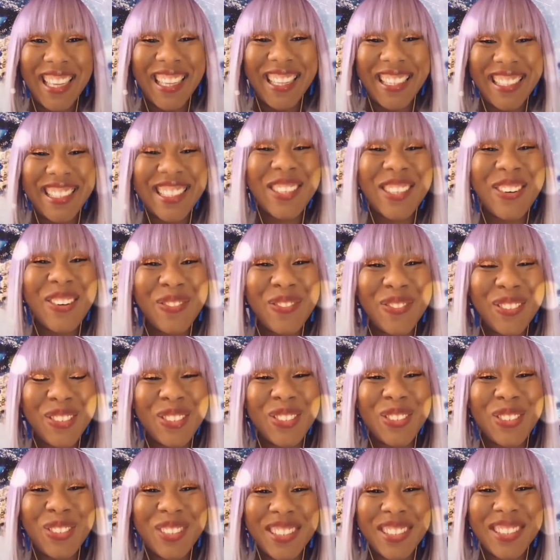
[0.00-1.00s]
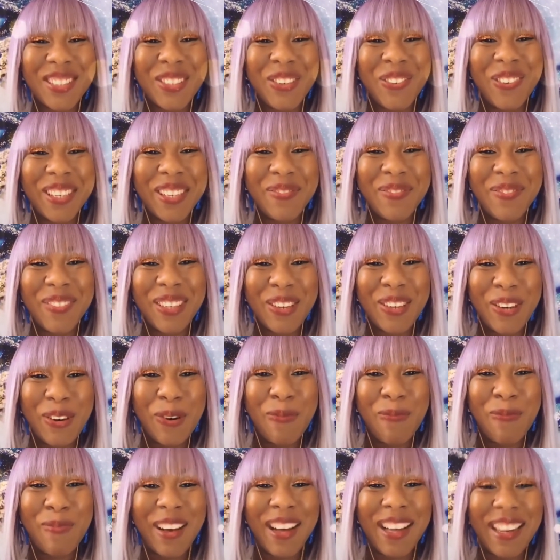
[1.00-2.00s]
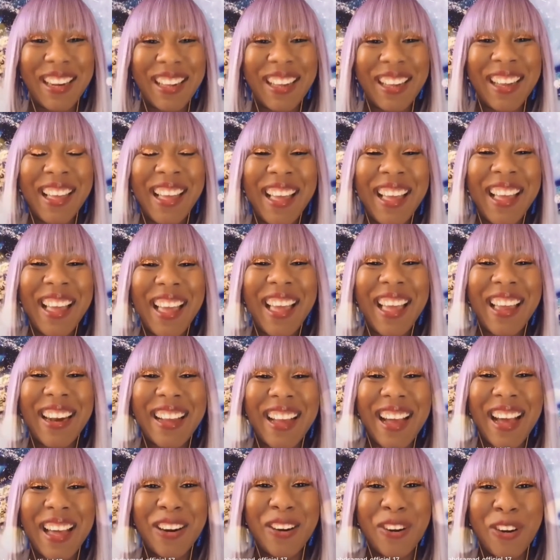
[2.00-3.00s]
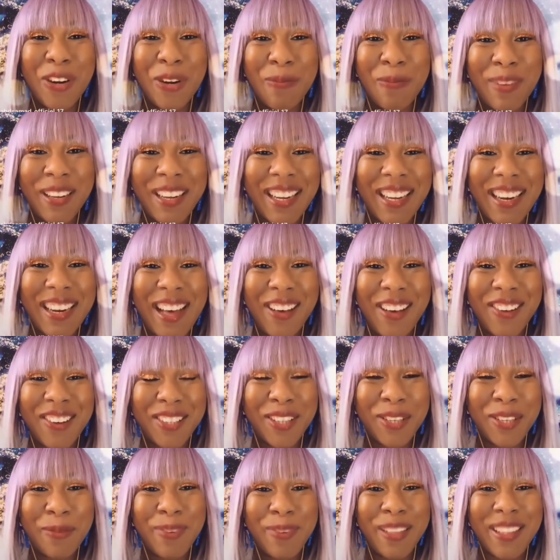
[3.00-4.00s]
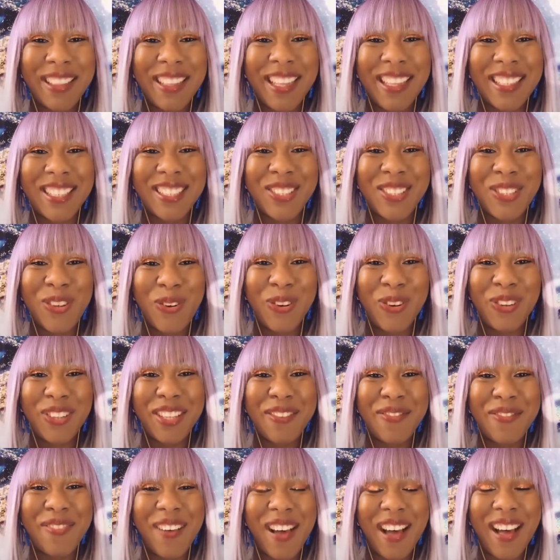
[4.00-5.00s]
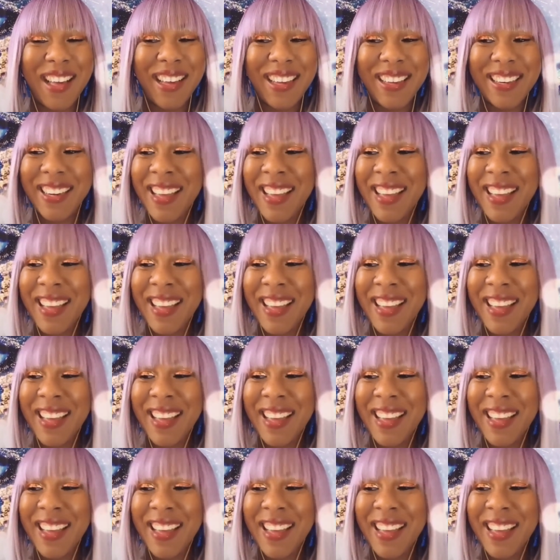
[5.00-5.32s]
So if you do still want to be a homebody and kind of hermit it out a little bit, that's totally fine.